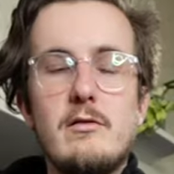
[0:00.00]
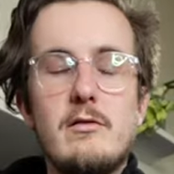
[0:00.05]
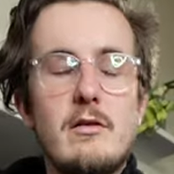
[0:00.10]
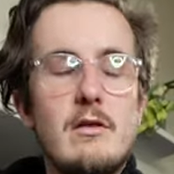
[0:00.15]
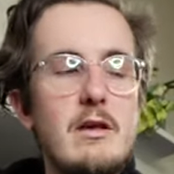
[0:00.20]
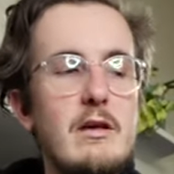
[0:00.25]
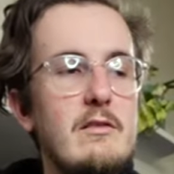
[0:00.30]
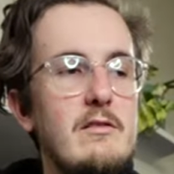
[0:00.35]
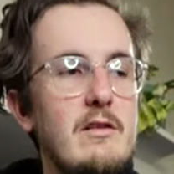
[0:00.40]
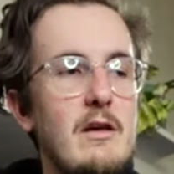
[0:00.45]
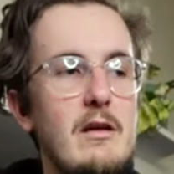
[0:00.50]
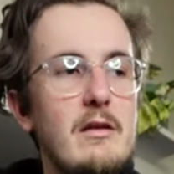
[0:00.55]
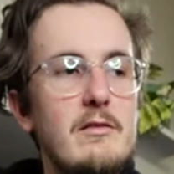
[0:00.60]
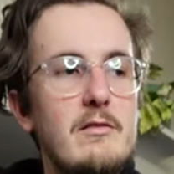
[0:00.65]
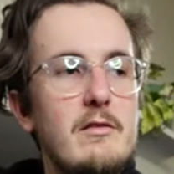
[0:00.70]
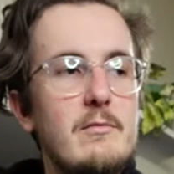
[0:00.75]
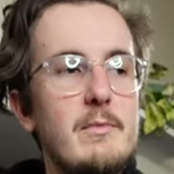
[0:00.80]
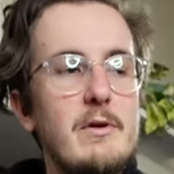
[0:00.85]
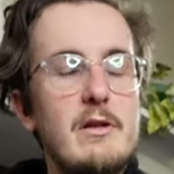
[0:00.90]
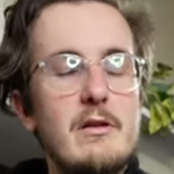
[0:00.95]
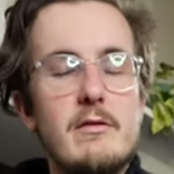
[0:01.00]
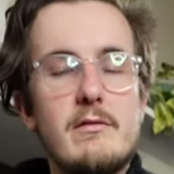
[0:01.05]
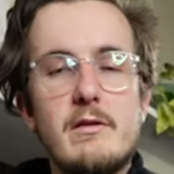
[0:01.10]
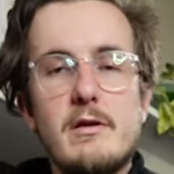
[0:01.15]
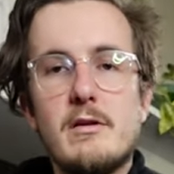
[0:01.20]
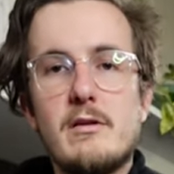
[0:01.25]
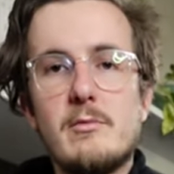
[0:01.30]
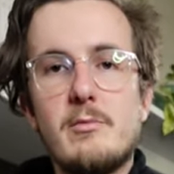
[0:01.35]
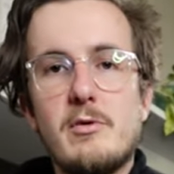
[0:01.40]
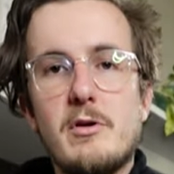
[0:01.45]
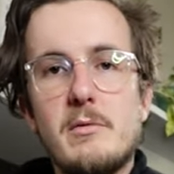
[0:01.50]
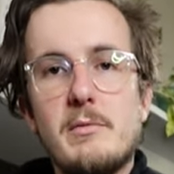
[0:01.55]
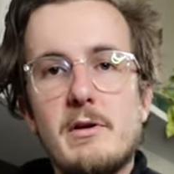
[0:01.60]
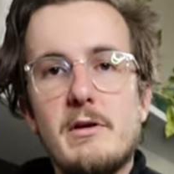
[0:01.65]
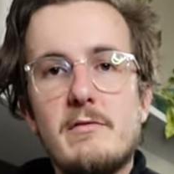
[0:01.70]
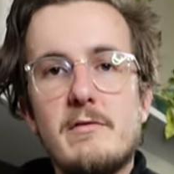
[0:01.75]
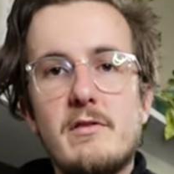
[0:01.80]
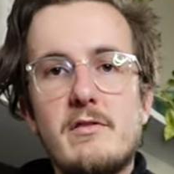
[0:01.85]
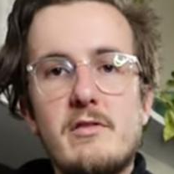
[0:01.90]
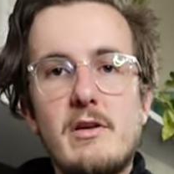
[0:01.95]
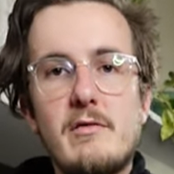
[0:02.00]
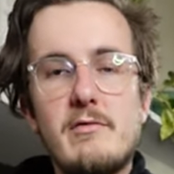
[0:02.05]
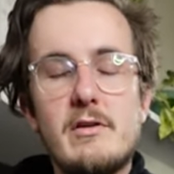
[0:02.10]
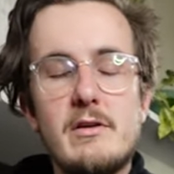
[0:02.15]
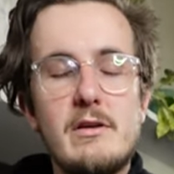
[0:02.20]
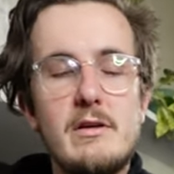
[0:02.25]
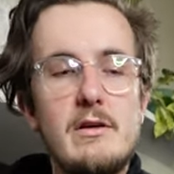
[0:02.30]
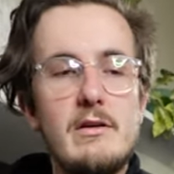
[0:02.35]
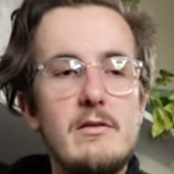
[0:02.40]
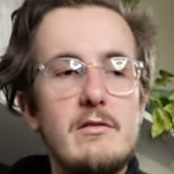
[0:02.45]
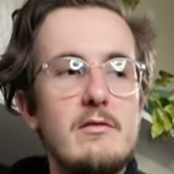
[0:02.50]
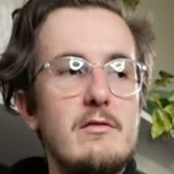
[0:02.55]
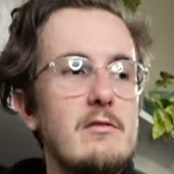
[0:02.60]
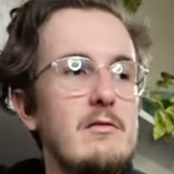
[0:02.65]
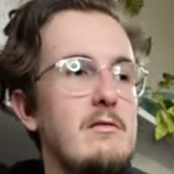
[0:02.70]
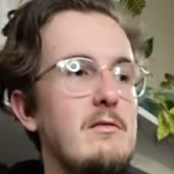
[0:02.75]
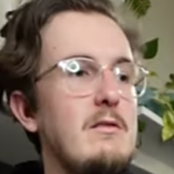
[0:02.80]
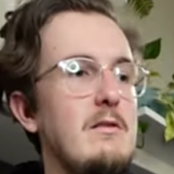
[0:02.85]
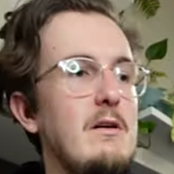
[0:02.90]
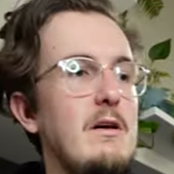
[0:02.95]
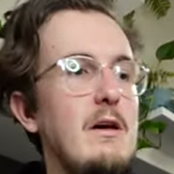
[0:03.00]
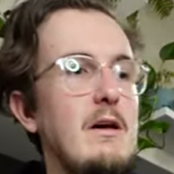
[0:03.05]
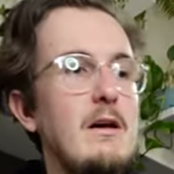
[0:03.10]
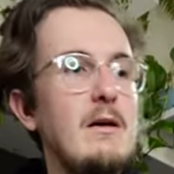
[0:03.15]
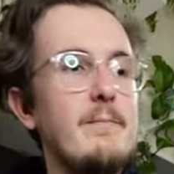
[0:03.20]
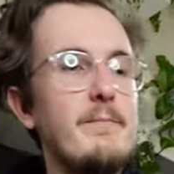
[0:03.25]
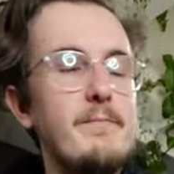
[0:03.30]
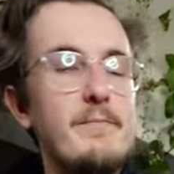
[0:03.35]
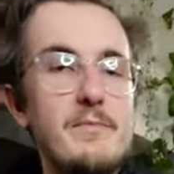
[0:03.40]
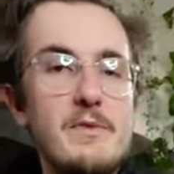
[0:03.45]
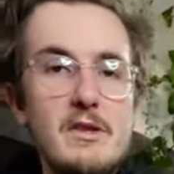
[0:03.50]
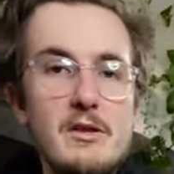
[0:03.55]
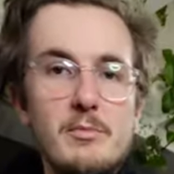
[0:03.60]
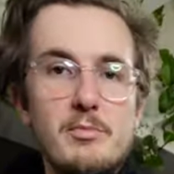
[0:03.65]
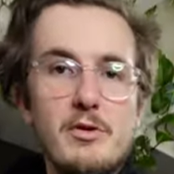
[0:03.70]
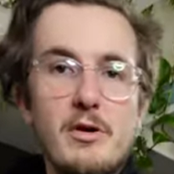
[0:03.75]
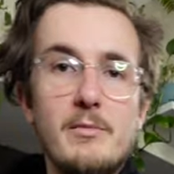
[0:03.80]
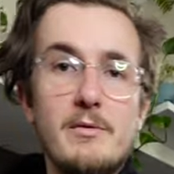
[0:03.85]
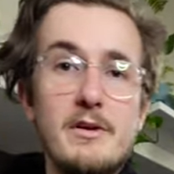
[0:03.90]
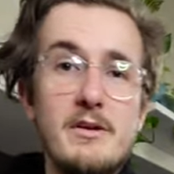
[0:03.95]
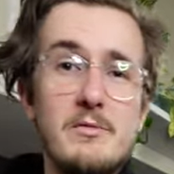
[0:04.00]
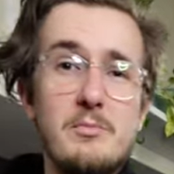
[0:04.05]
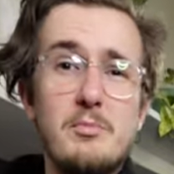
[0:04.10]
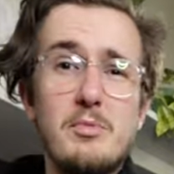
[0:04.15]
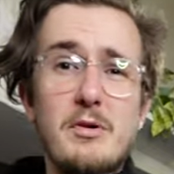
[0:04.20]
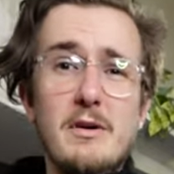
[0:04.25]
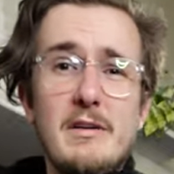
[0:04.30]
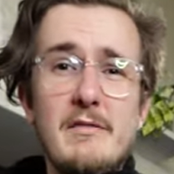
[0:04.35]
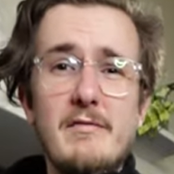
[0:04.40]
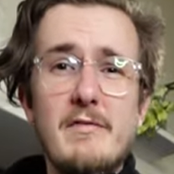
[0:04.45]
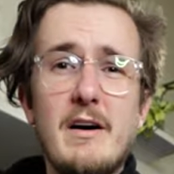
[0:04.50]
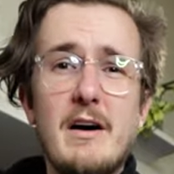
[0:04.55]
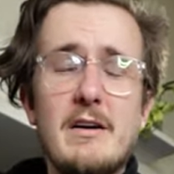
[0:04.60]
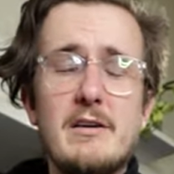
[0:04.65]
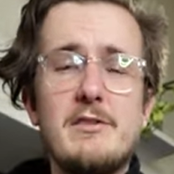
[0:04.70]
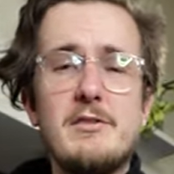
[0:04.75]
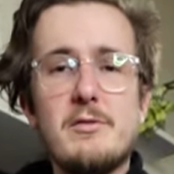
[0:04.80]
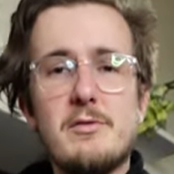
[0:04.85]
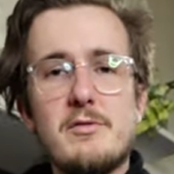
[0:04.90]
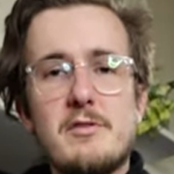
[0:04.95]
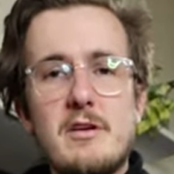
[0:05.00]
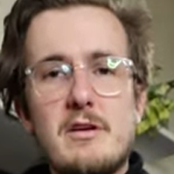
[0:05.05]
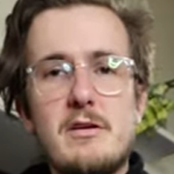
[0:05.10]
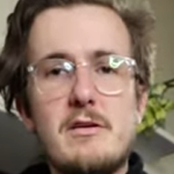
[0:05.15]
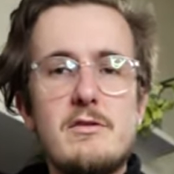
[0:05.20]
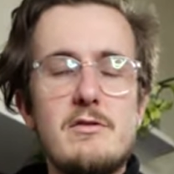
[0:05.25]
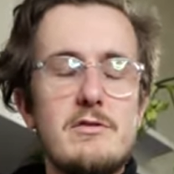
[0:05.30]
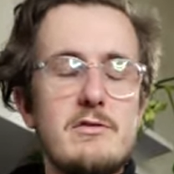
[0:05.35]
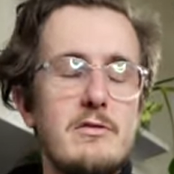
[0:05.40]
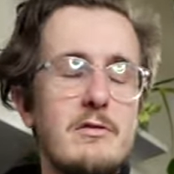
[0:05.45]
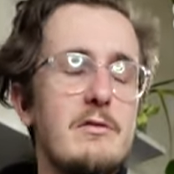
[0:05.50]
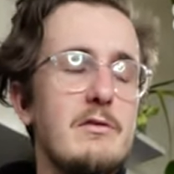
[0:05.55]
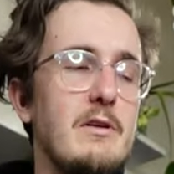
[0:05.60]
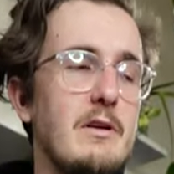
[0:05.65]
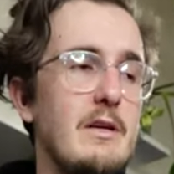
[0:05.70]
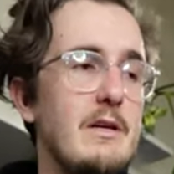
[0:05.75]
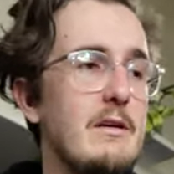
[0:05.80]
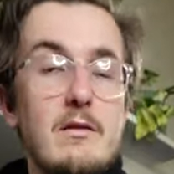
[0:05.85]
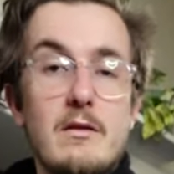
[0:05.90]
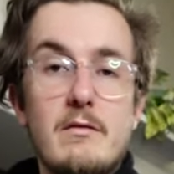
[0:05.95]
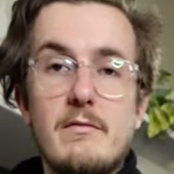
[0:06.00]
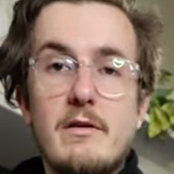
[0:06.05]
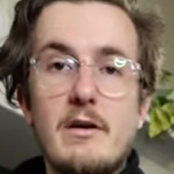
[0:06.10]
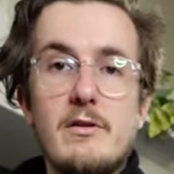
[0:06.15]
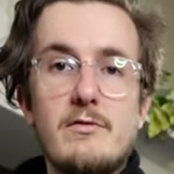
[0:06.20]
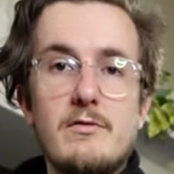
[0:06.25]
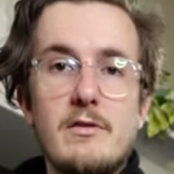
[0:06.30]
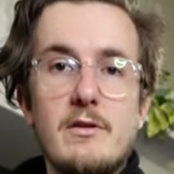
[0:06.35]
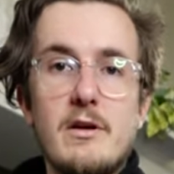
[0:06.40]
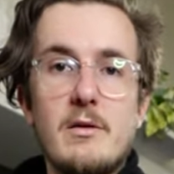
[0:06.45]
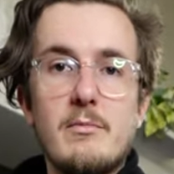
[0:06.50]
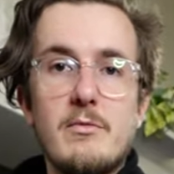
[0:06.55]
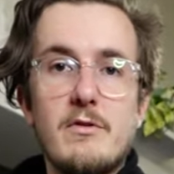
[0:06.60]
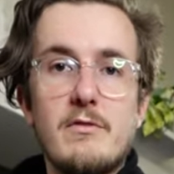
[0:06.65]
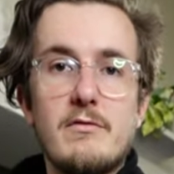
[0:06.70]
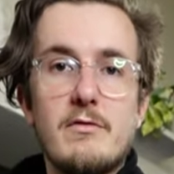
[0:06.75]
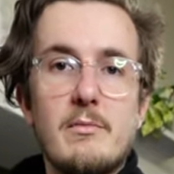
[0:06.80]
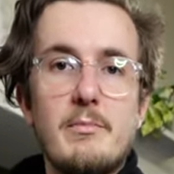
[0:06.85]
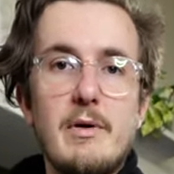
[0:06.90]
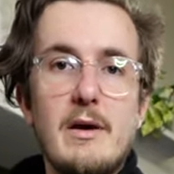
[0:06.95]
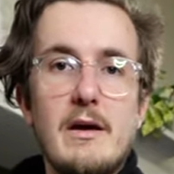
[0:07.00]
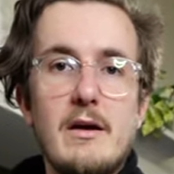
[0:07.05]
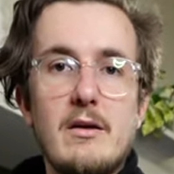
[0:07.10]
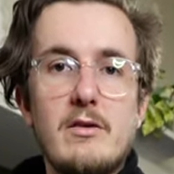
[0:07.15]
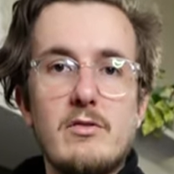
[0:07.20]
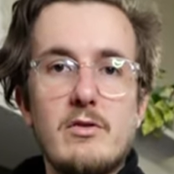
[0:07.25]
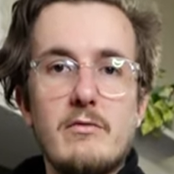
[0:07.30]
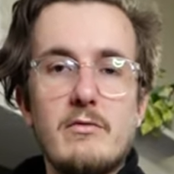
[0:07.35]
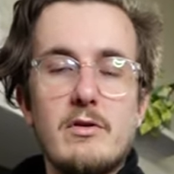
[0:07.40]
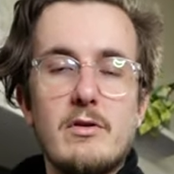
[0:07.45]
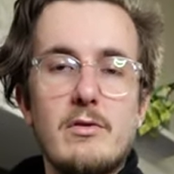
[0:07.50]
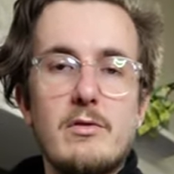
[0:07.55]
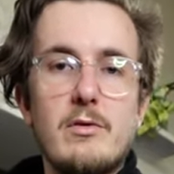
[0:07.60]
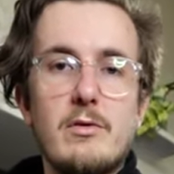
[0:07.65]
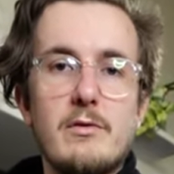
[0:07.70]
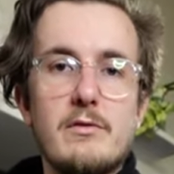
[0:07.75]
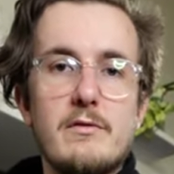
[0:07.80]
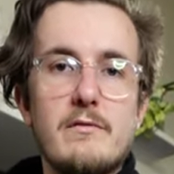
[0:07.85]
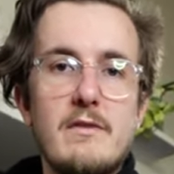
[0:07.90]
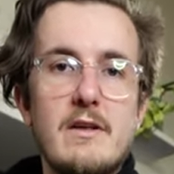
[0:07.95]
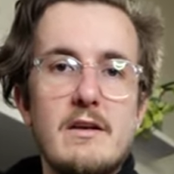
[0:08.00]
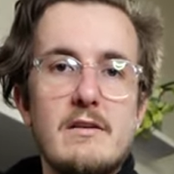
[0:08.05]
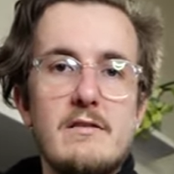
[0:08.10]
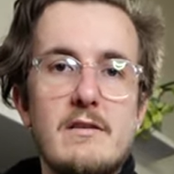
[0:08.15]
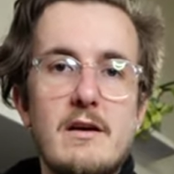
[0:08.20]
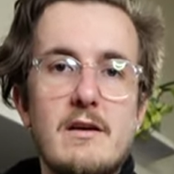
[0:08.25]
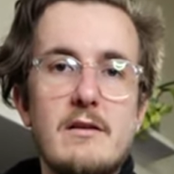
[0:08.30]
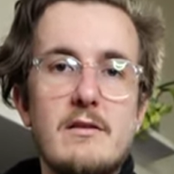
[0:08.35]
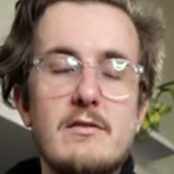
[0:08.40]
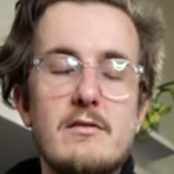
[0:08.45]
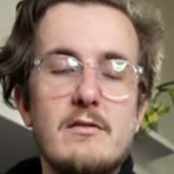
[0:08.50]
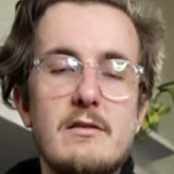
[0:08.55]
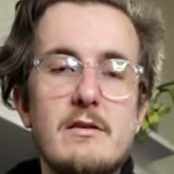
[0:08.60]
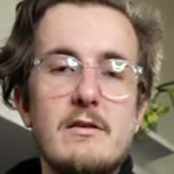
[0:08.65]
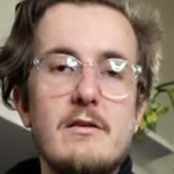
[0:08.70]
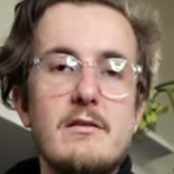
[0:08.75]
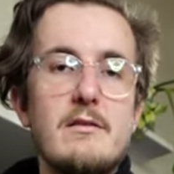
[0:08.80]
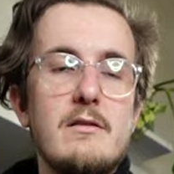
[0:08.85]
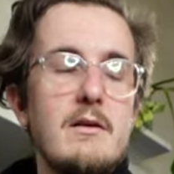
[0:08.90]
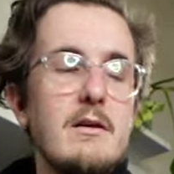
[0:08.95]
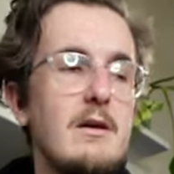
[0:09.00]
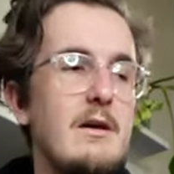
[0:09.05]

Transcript: So these tenants have been living at the property for seven years. Um, the property is pretty fucked, you'll see shortly. They've asked for a number of repairs over the course of their tenancy